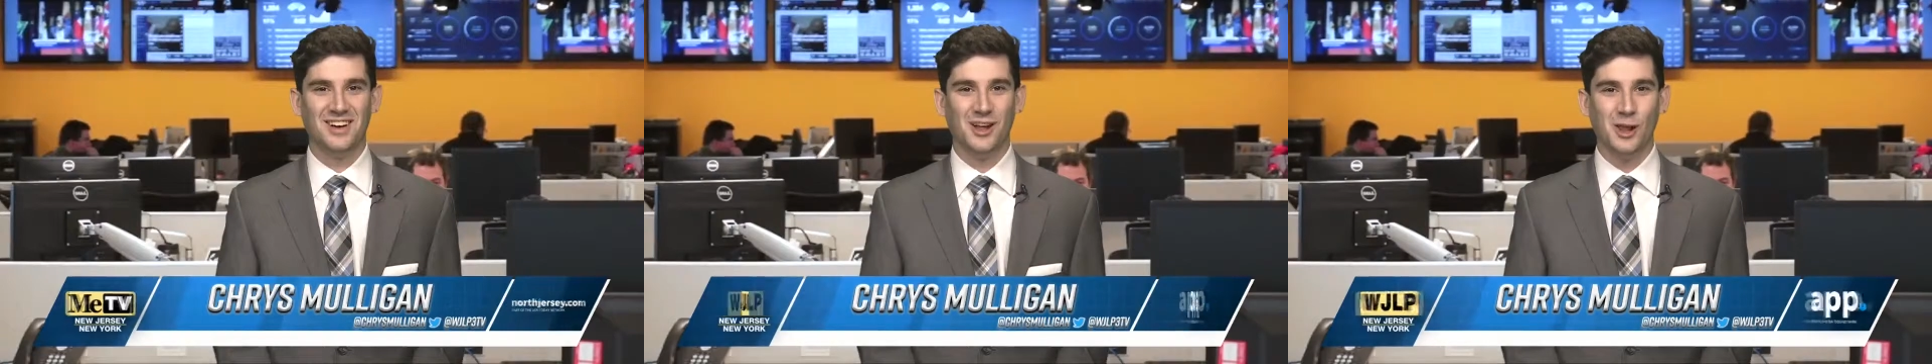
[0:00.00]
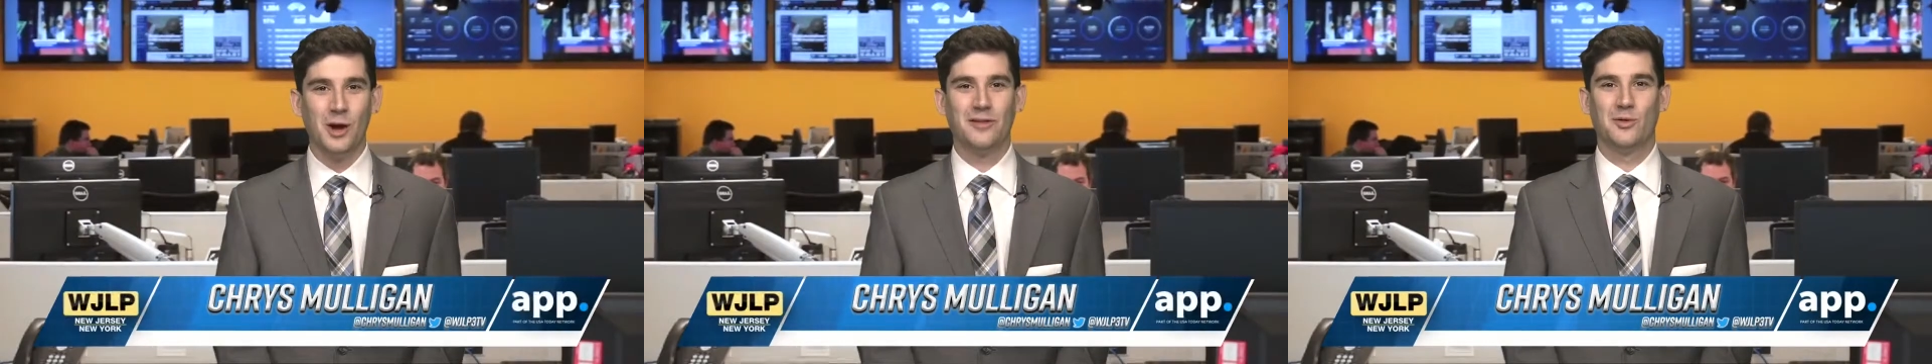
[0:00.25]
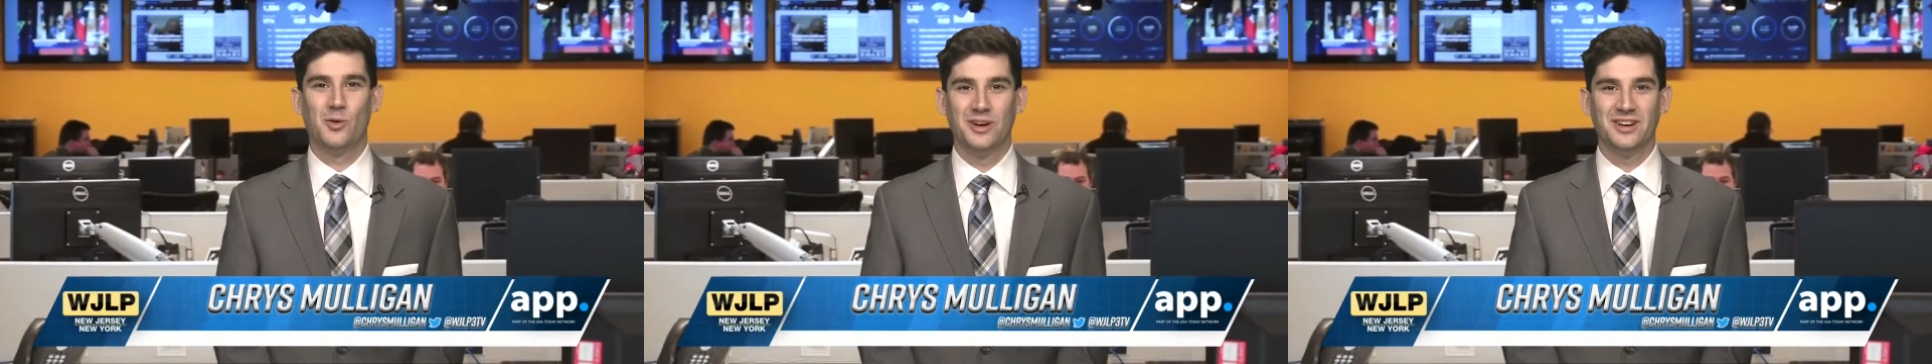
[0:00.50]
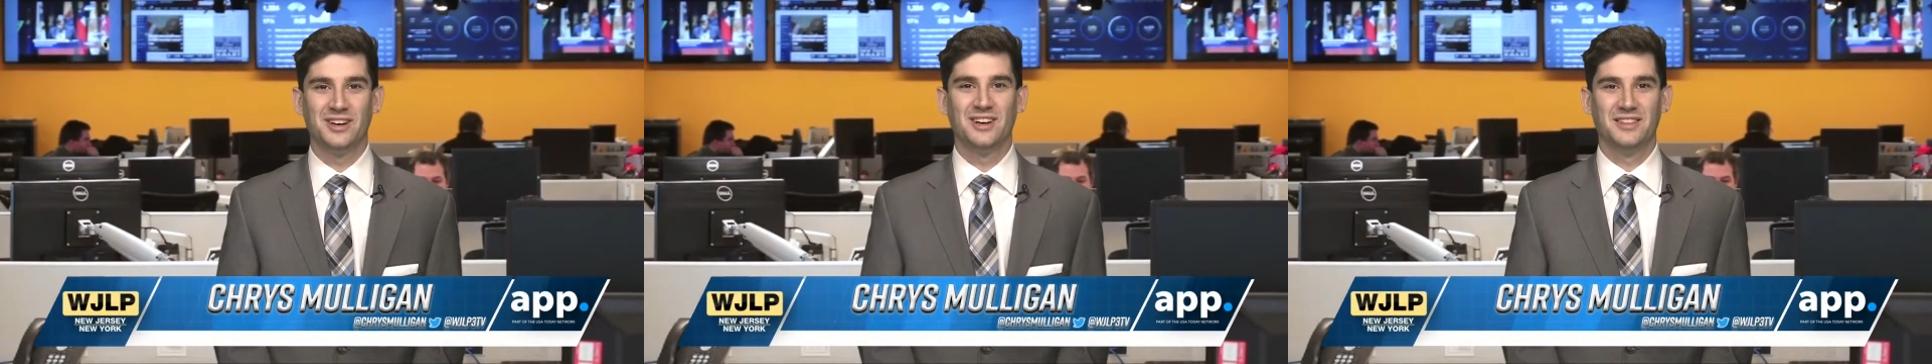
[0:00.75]
Hello
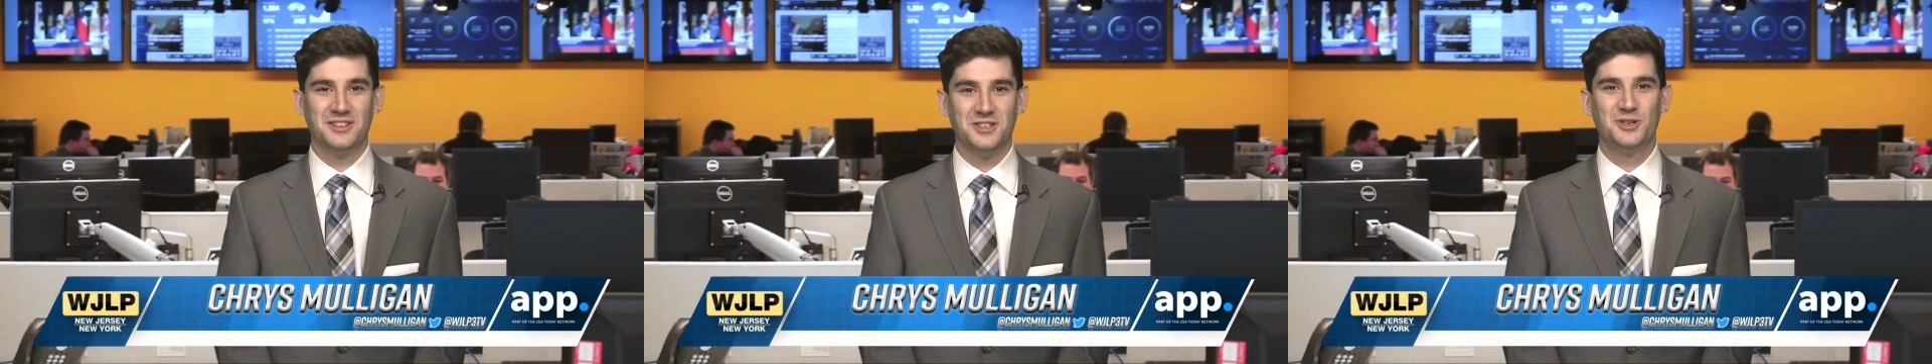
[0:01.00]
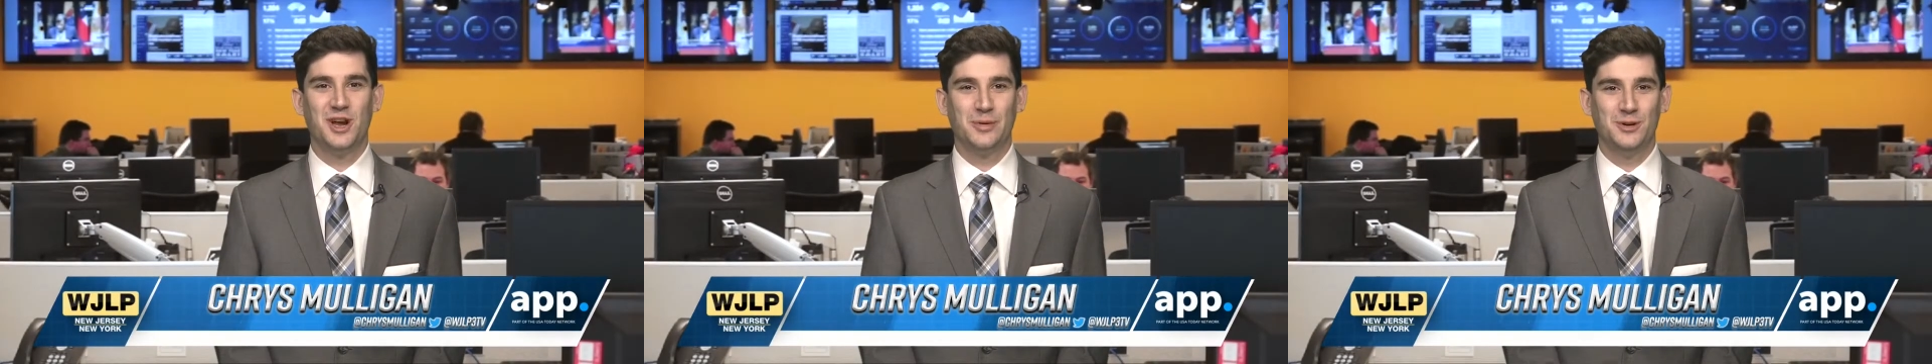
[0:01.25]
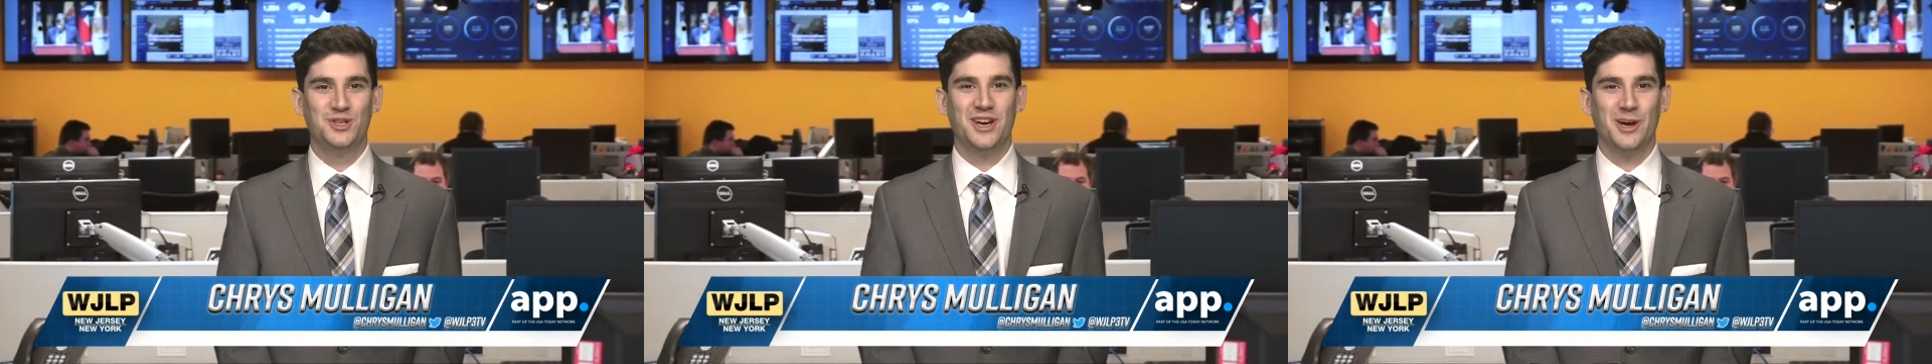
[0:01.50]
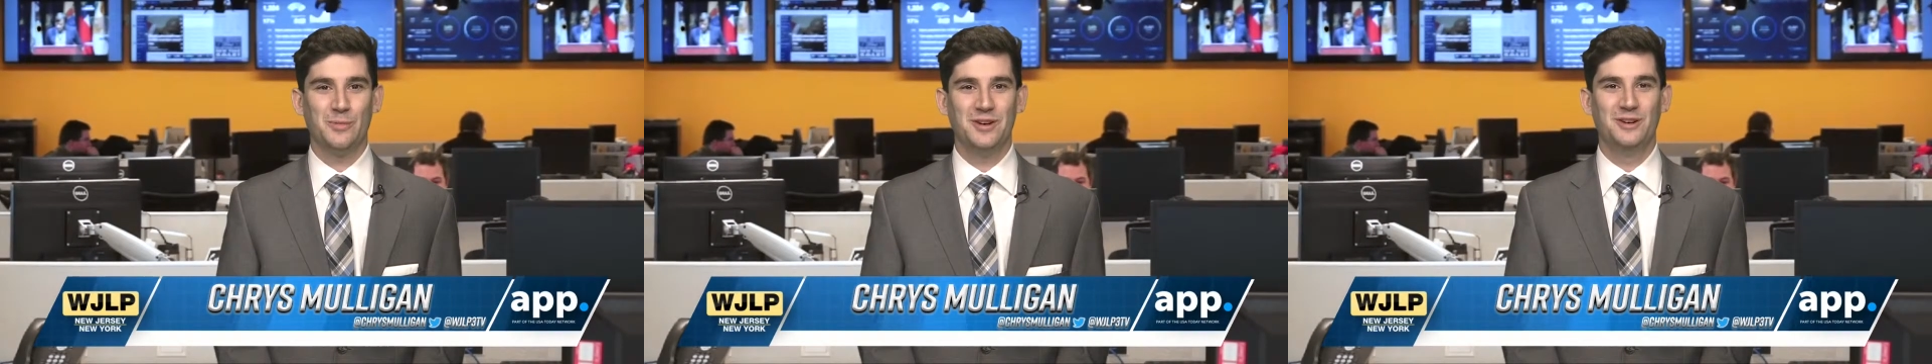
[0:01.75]
everyone, this is your W J
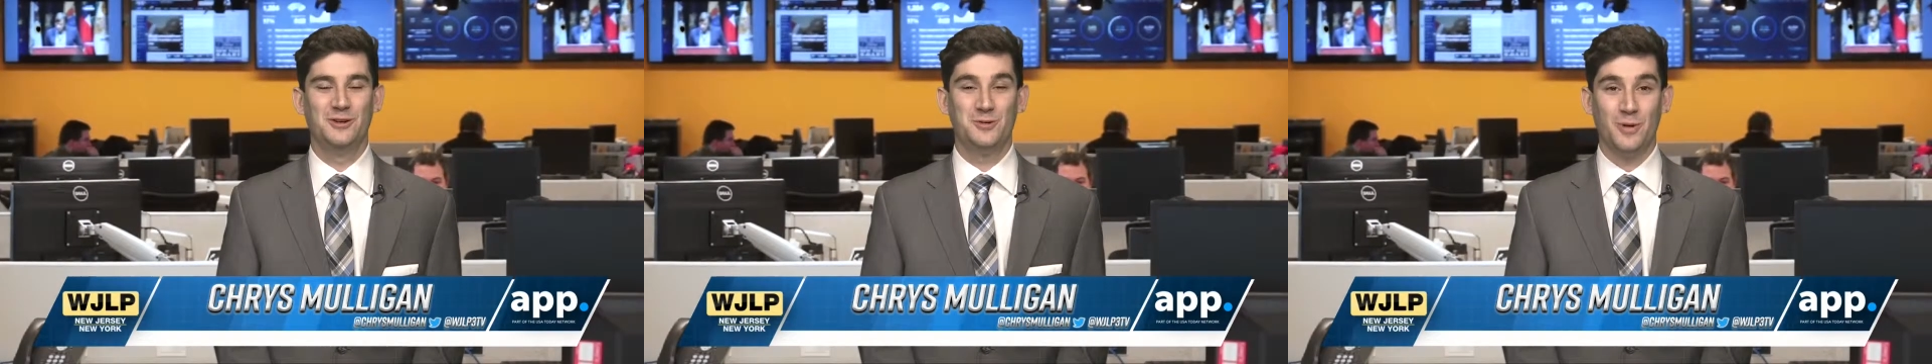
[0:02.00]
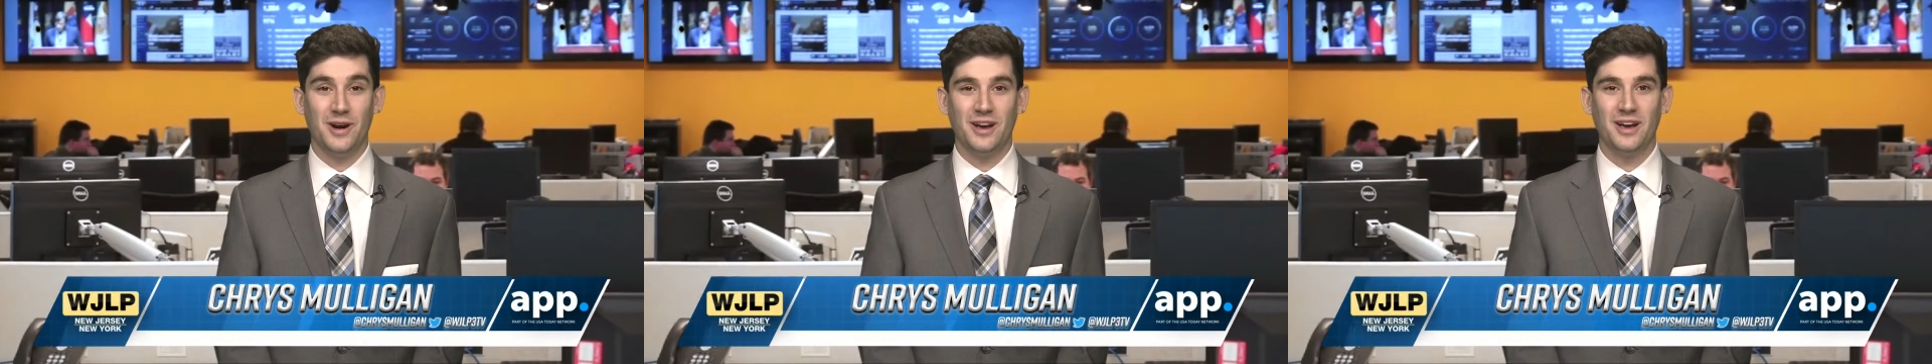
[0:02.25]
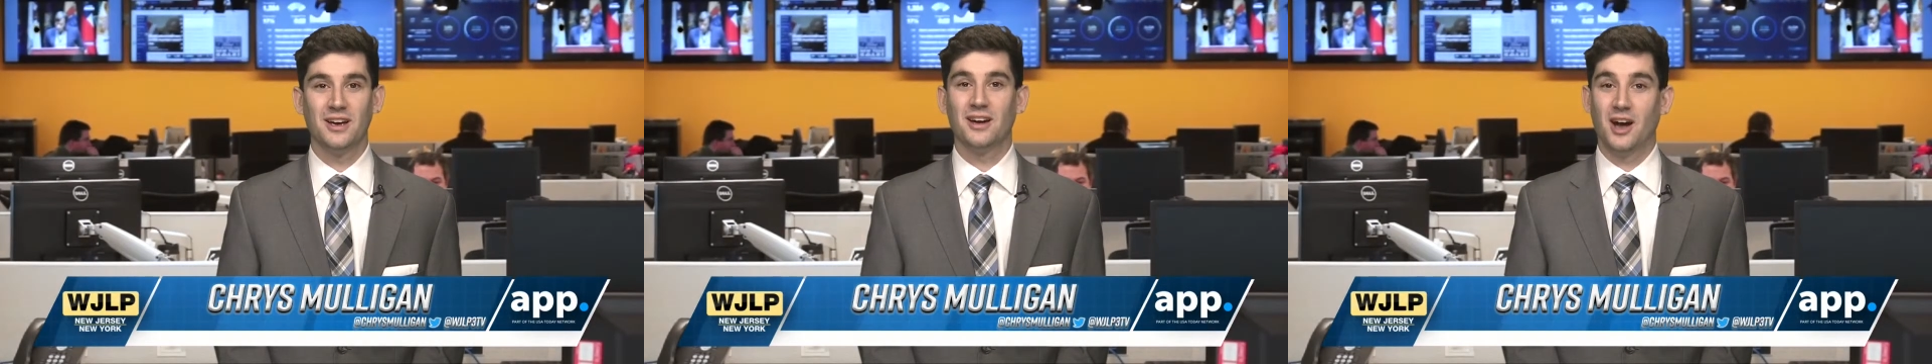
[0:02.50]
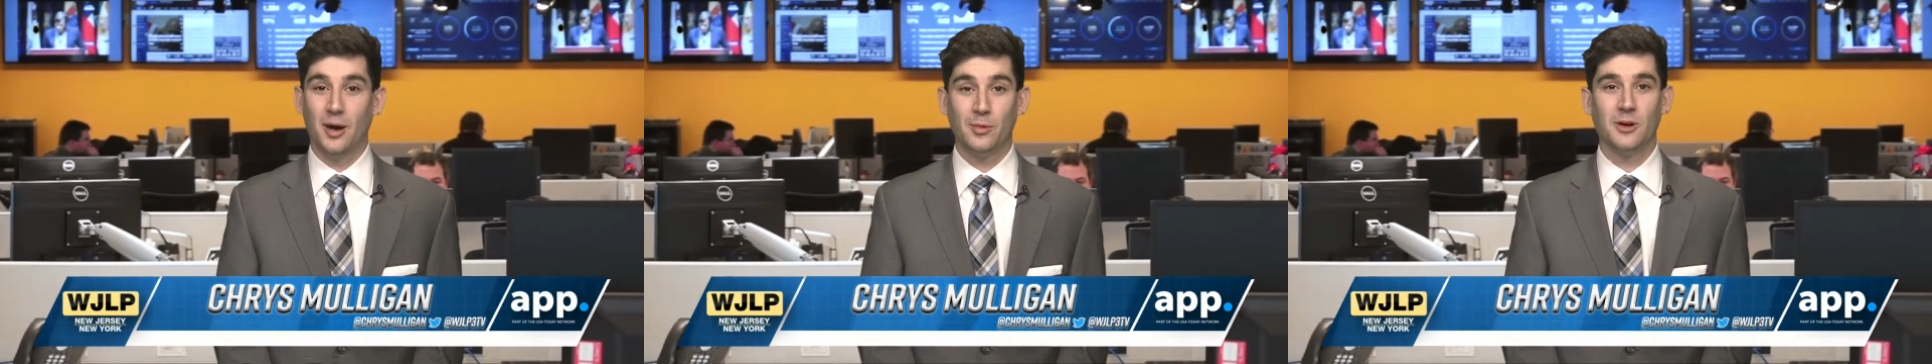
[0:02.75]
L P Newsbreak.
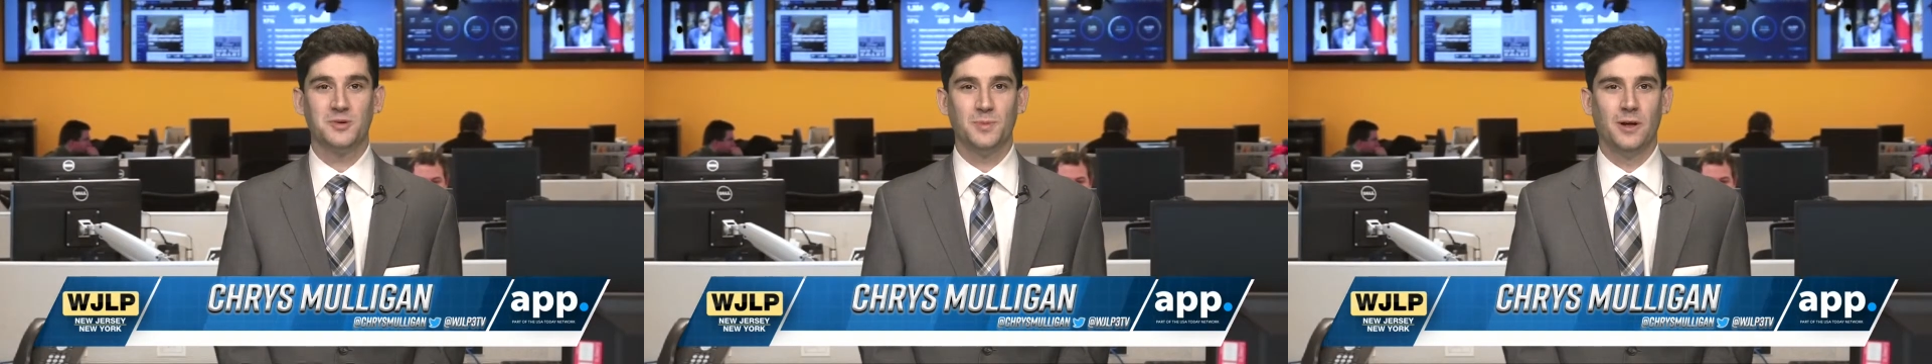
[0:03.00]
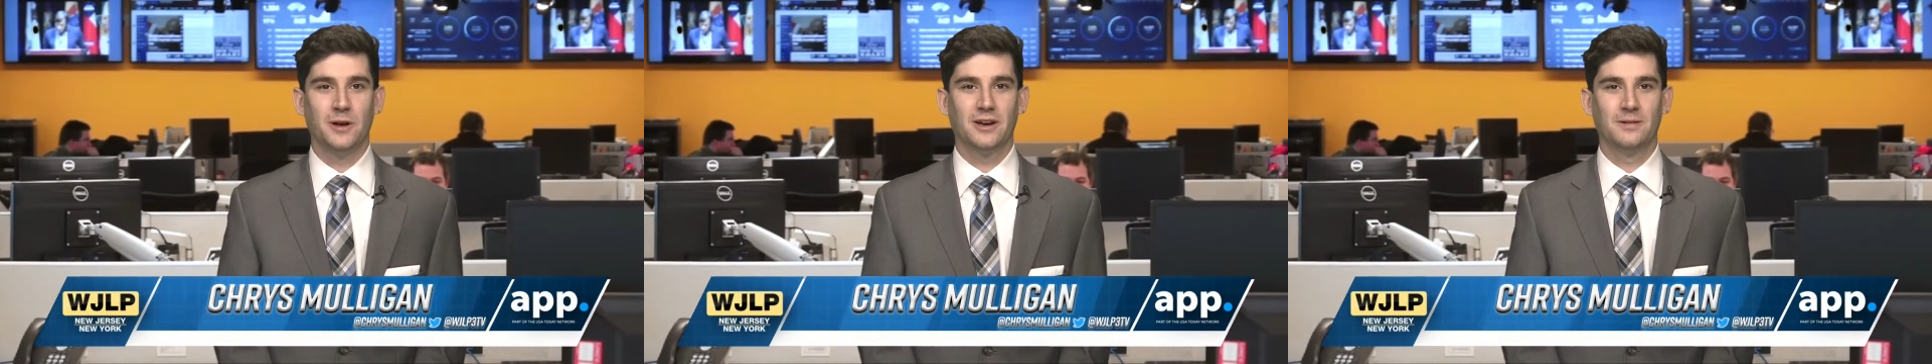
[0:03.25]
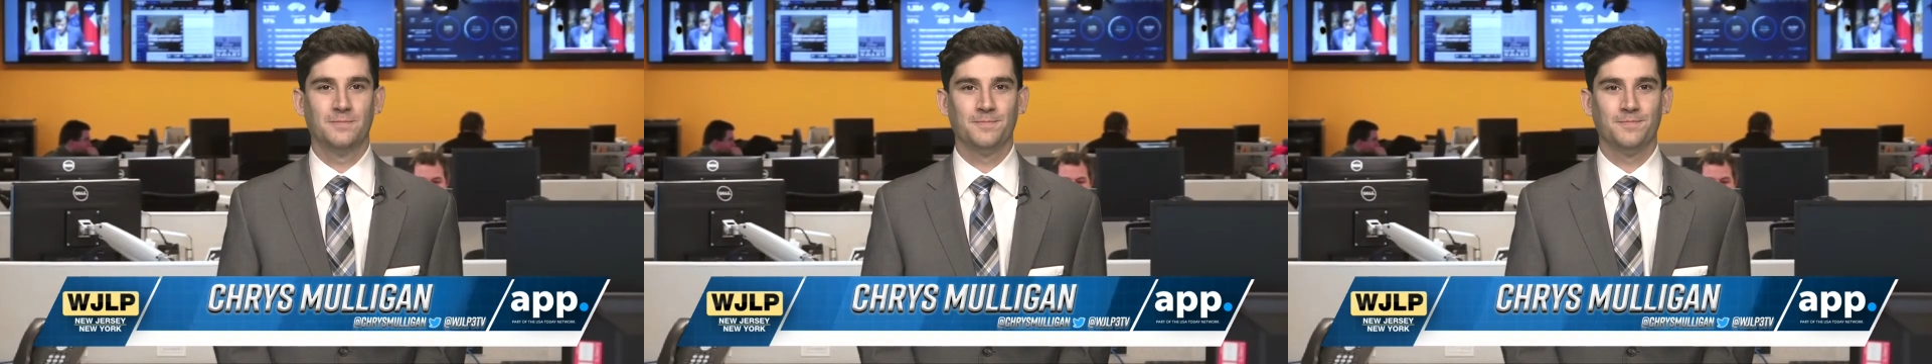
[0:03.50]
I'm Chris Mulligan.